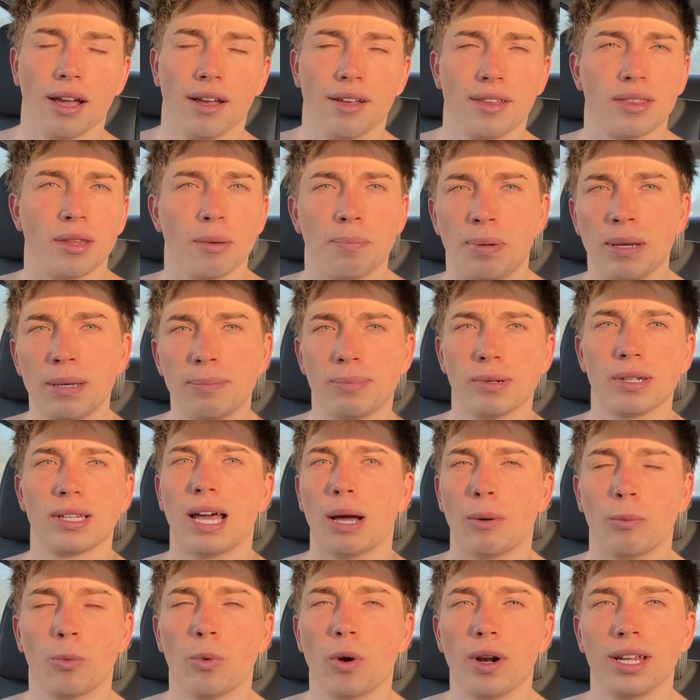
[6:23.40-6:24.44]
The people
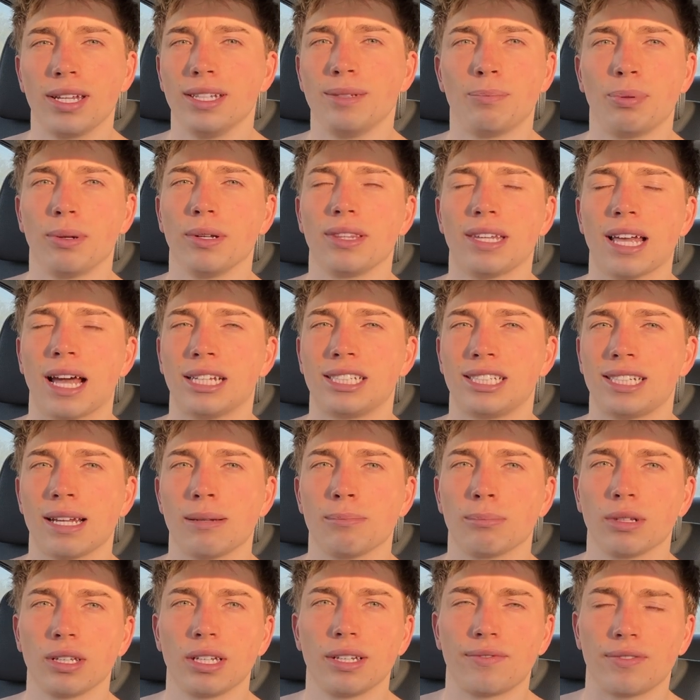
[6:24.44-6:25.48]
that wouldn't put that same
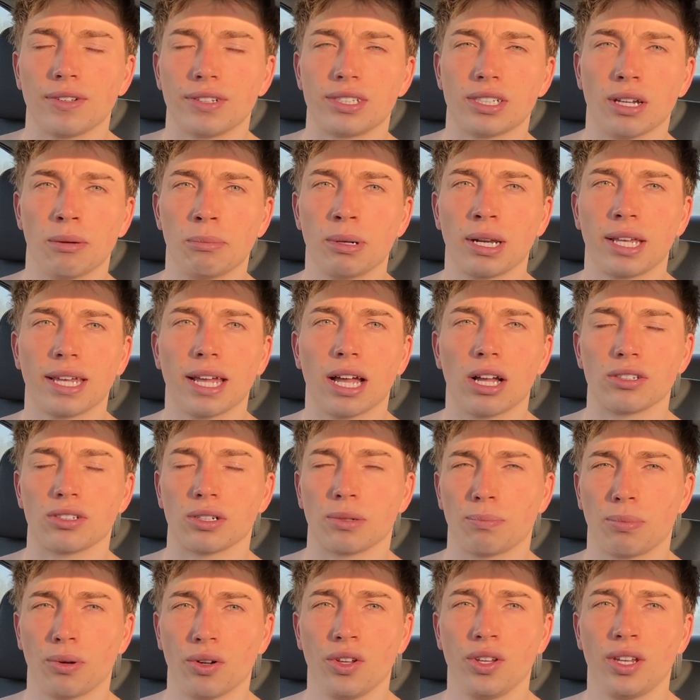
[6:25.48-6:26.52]
belief in somebody else are
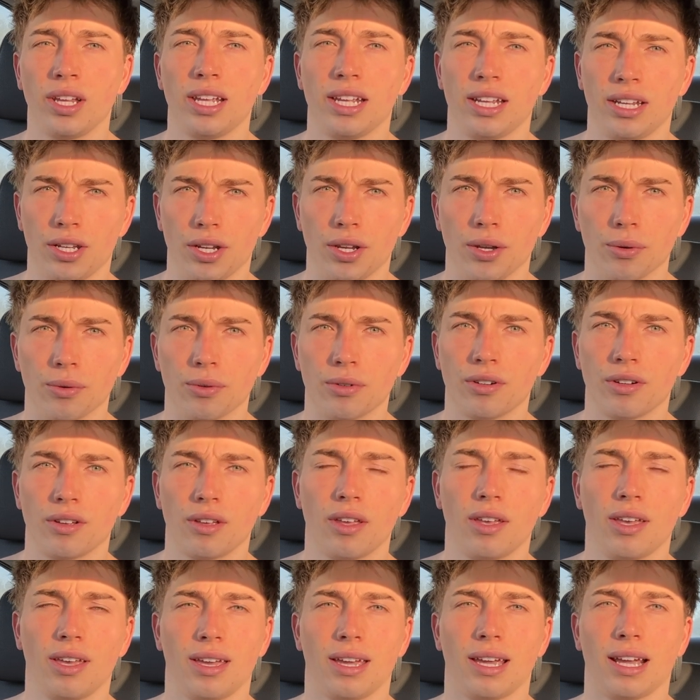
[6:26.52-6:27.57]
putting it in you,
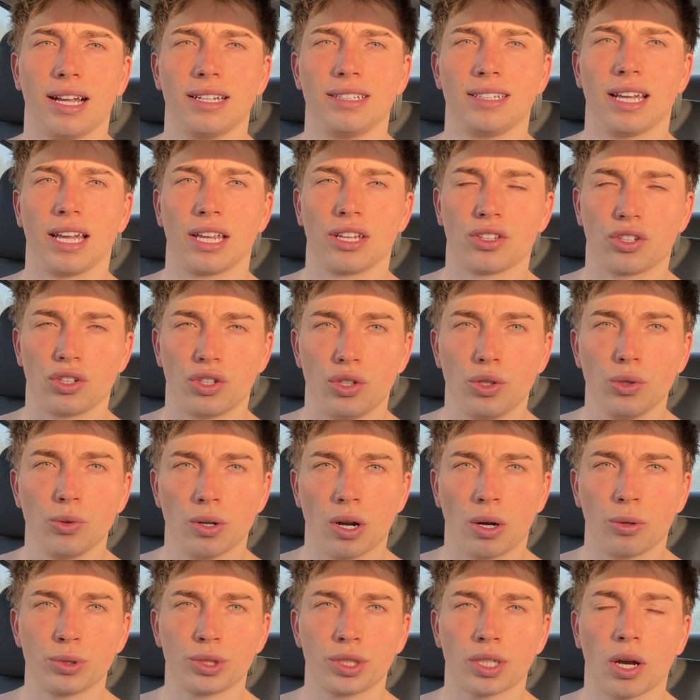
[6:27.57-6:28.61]
and yet you
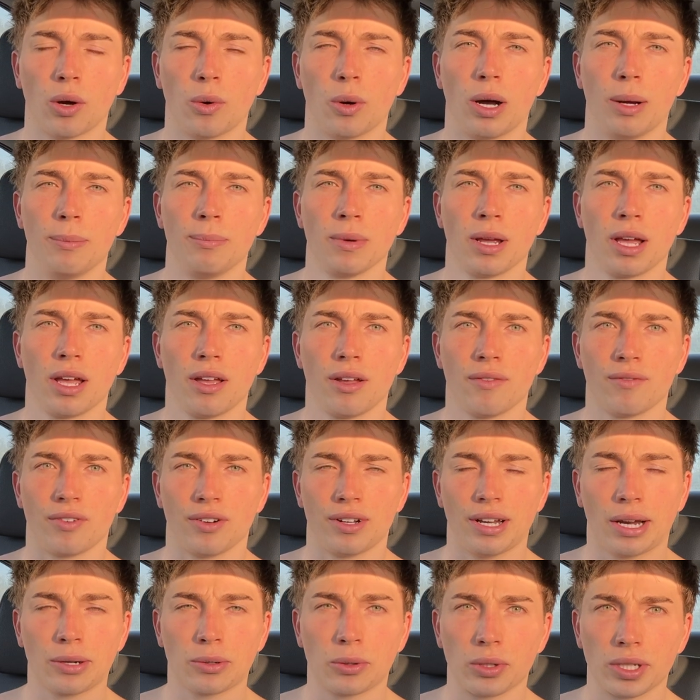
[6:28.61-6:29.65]
don't show up for
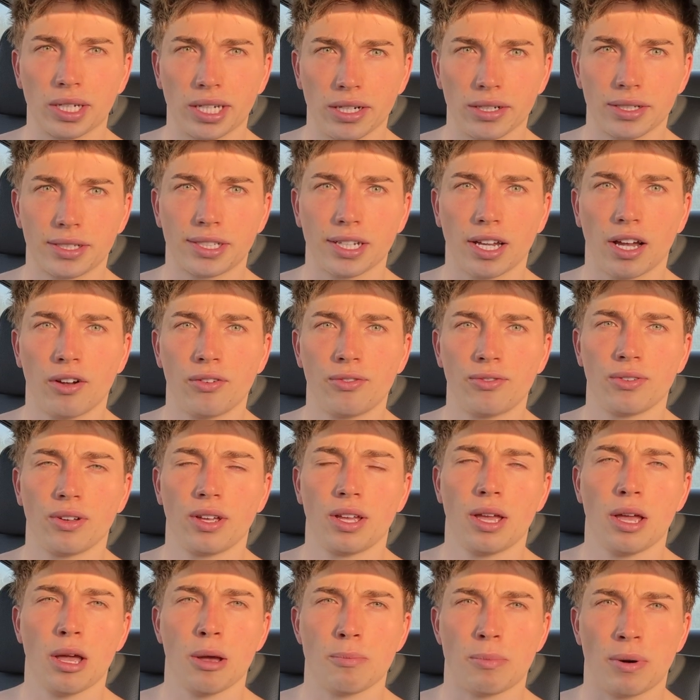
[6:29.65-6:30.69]
not only yourself,
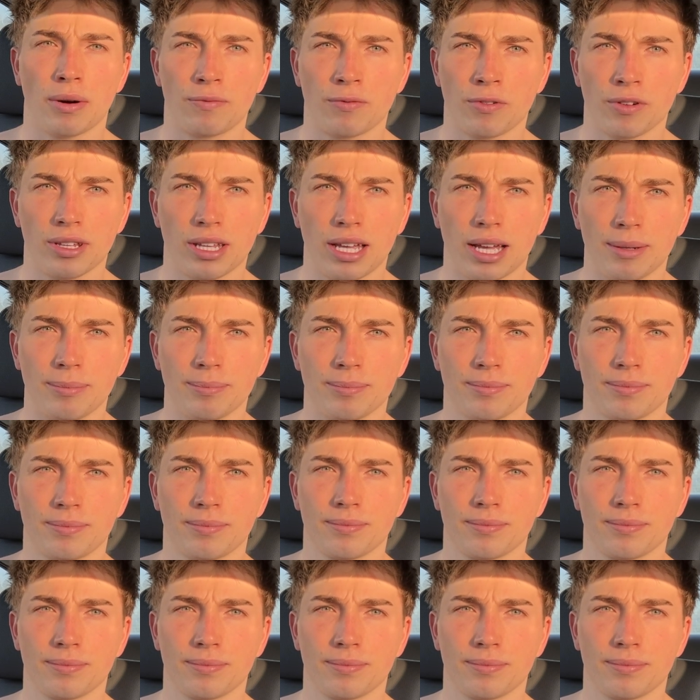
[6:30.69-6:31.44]
but for them.